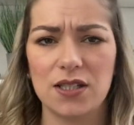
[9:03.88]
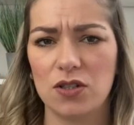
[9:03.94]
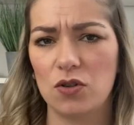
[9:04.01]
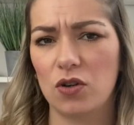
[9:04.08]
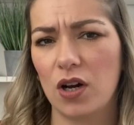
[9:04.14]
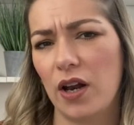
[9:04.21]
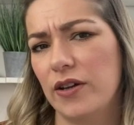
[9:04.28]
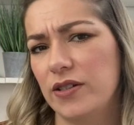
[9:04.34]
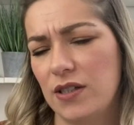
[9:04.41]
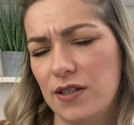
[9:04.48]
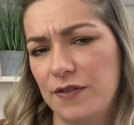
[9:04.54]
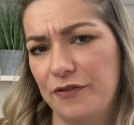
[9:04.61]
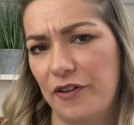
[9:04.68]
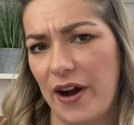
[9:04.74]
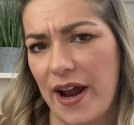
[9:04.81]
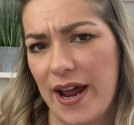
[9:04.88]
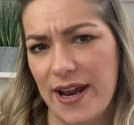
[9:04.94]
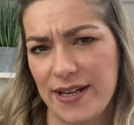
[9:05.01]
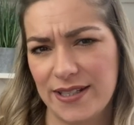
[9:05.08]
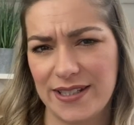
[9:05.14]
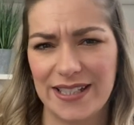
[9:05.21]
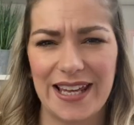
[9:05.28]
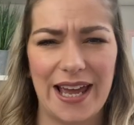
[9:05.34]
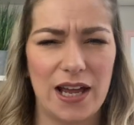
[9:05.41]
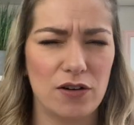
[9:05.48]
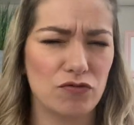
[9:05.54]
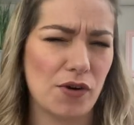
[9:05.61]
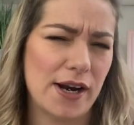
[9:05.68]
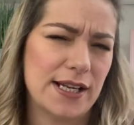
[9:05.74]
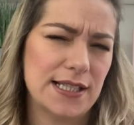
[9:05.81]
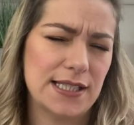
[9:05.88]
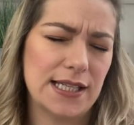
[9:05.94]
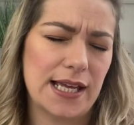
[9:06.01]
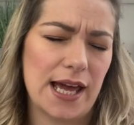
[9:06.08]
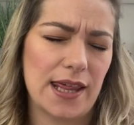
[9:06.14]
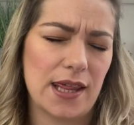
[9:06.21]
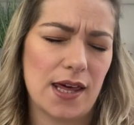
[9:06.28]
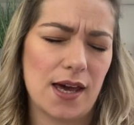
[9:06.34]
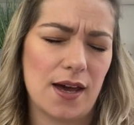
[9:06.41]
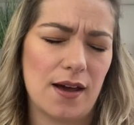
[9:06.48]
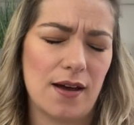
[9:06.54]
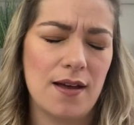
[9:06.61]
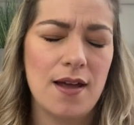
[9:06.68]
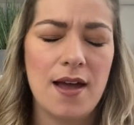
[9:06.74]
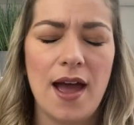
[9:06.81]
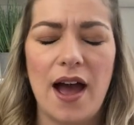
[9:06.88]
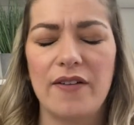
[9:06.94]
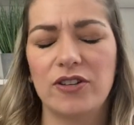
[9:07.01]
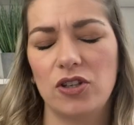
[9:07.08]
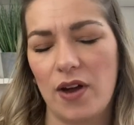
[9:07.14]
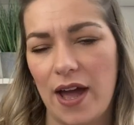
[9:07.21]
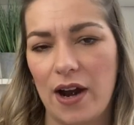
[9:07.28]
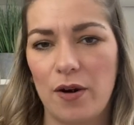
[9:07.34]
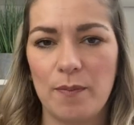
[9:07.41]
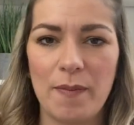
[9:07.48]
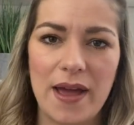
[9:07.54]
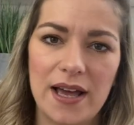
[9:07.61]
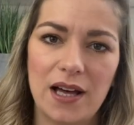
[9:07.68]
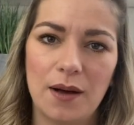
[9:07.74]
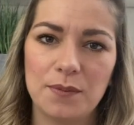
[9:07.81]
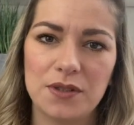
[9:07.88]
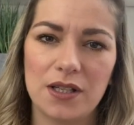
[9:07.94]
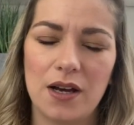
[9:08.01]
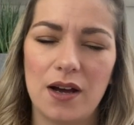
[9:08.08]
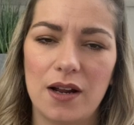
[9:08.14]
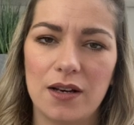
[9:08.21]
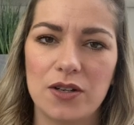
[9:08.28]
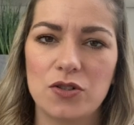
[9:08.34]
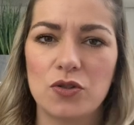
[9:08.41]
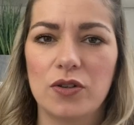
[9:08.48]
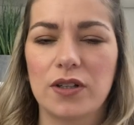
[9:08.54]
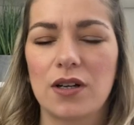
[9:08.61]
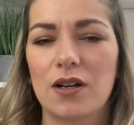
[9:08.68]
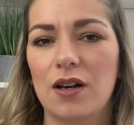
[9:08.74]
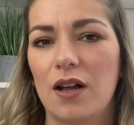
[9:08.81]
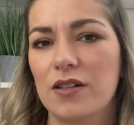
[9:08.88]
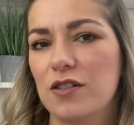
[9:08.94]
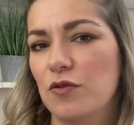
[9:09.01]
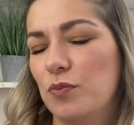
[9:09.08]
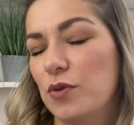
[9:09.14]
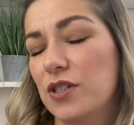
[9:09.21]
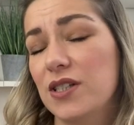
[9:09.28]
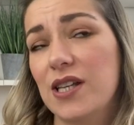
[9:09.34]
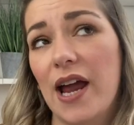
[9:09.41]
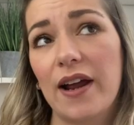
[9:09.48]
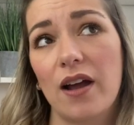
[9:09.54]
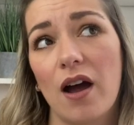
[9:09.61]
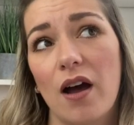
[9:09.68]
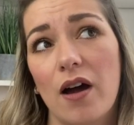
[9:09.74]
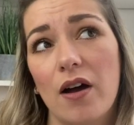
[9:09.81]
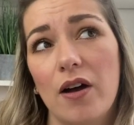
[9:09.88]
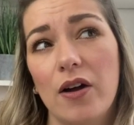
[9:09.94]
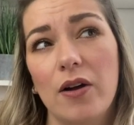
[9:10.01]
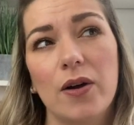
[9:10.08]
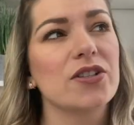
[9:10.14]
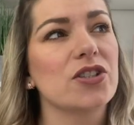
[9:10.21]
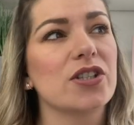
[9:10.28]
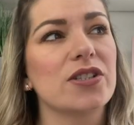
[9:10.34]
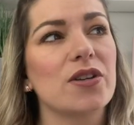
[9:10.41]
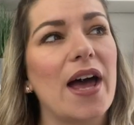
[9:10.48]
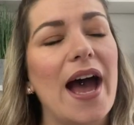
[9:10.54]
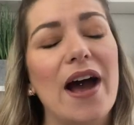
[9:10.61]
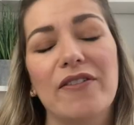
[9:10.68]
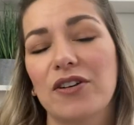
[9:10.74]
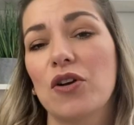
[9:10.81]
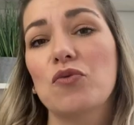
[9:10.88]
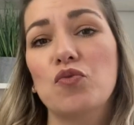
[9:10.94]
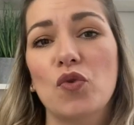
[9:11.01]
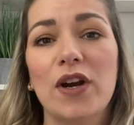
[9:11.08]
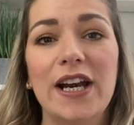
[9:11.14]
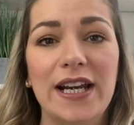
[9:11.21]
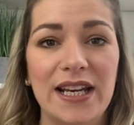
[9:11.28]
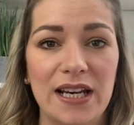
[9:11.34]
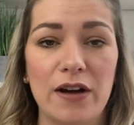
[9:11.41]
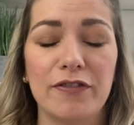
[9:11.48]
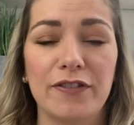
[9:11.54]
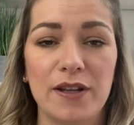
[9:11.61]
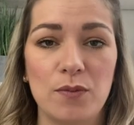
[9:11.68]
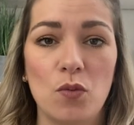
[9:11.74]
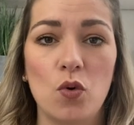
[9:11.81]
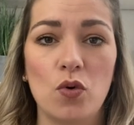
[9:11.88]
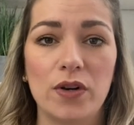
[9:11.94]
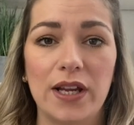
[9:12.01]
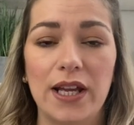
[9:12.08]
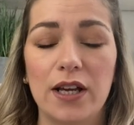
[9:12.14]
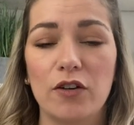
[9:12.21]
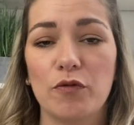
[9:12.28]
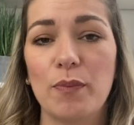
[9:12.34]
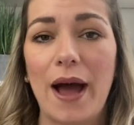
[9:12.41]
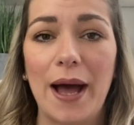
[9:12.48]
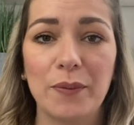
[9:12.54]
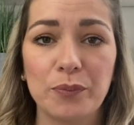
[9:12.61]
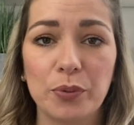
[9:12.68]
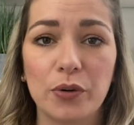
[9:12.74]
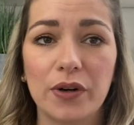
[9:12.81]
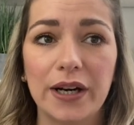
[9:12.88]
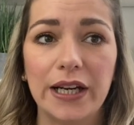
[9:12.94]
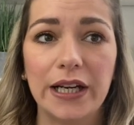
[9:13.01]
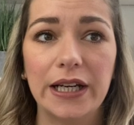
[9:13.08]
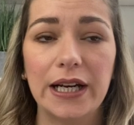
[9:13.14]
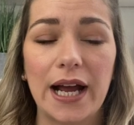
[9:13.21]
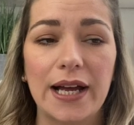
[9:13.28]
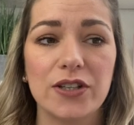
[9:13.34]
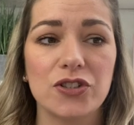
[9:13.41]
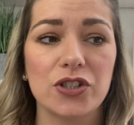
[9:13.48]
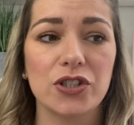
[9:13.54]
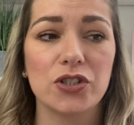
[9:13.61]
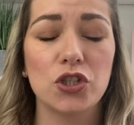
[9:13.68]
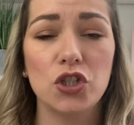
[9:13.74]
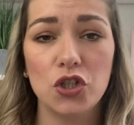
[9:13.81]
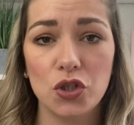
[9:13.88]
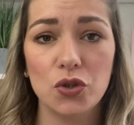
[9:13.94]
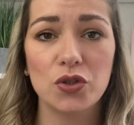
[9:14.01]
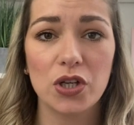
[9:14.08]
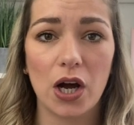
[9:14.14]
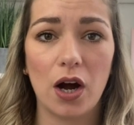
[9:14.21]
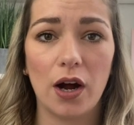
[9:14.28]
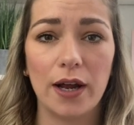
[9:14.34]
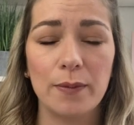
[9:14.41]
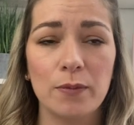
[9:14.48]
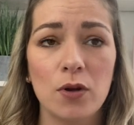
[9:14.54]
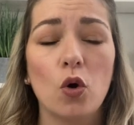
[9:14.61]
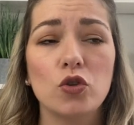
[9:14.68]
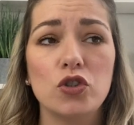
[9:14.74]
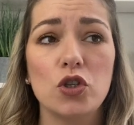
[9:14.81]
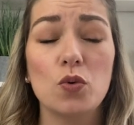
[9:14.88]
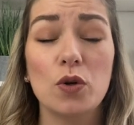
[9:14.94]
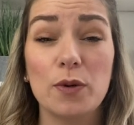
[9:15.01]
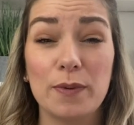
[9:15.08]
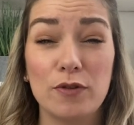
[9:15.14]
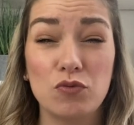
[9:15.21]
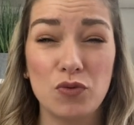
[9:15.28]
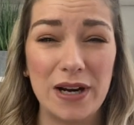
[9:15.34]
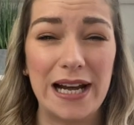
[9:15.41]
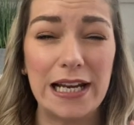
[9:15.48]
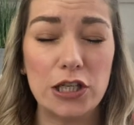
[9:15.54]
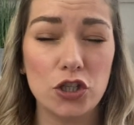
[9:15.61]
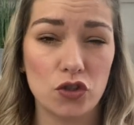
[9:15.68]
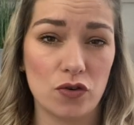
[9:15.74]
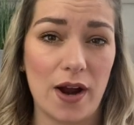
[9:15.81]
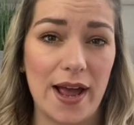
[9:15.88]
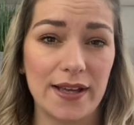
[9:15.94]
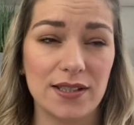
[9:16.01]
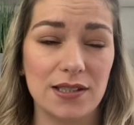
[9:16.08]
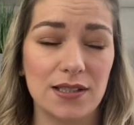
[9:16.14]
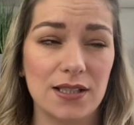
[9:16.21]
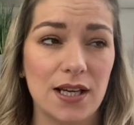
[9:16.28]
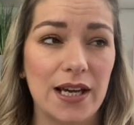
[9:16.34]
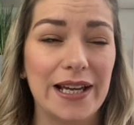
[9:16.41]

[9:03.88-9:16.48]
and your closest friends and getting ready together, having your hair and makeup done, enjoying a glass of Prosecco, just having a really lovely morning of pampering and just you time? Or do you want to be really stressed,